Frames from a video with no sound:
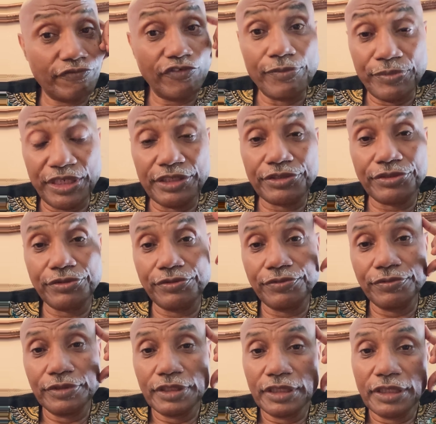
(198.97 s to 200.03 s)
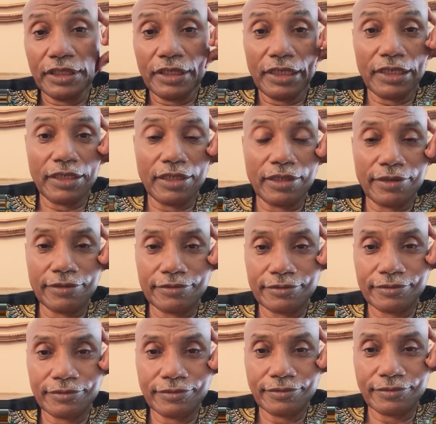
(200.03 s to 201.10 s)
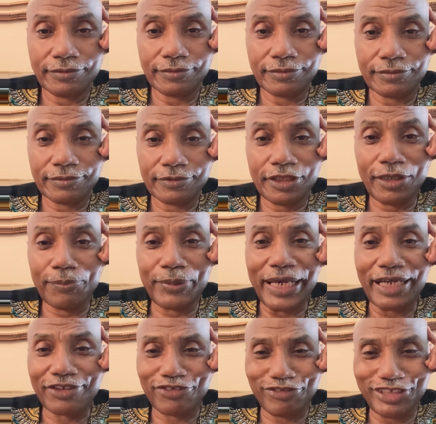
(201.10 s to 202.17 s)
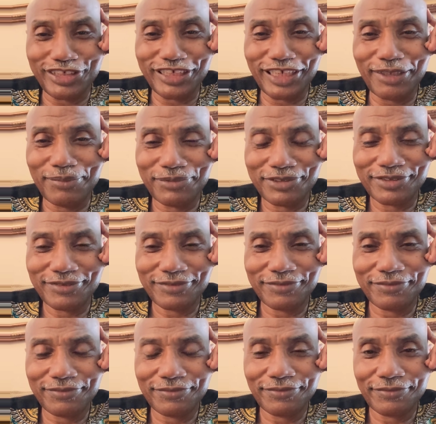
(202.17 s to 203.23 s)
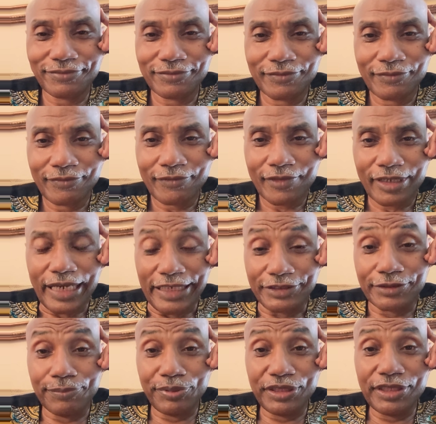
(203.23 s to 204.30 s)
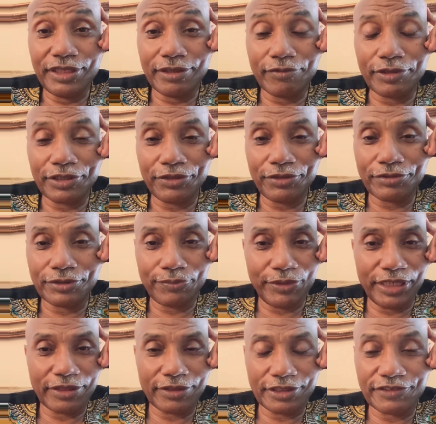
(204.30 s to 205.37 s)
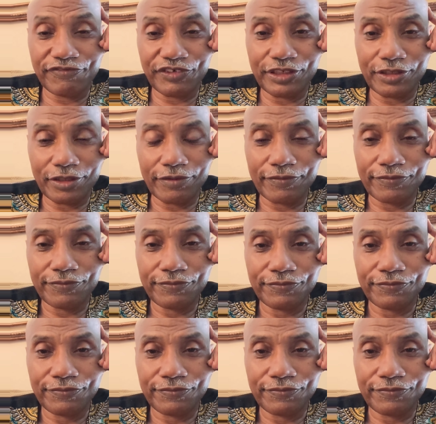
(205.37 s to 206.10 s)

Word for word: for me to um, come back three times and to be here with you to make this video.